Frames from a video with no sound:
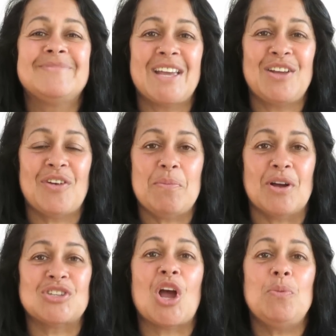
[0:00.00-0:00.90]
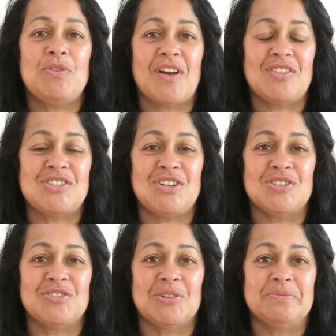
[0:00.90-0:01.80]
Thank you very much. I hope you found this
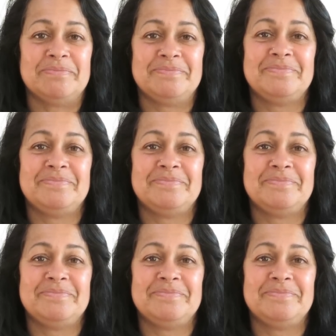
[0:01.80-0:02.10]
useful.